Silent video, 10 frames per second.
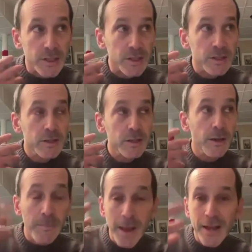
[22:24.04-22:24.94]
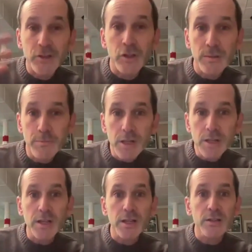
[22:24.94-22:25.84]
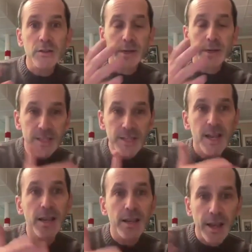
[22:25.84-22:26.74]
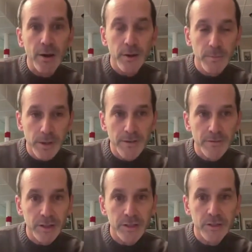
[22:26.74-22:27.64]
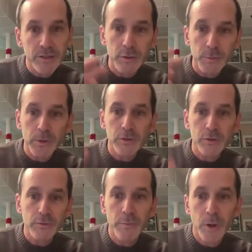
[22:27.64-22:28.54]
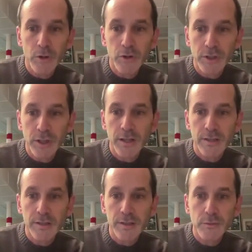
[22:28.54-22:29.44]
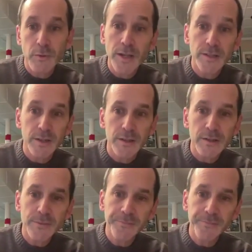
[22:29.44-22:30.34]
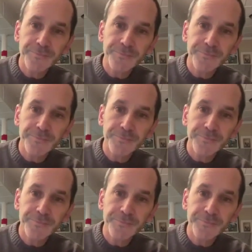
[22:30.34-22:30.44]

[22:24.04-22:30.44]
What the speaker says: its imagined ability to extend county benevolence to its most sort of marginalized residents.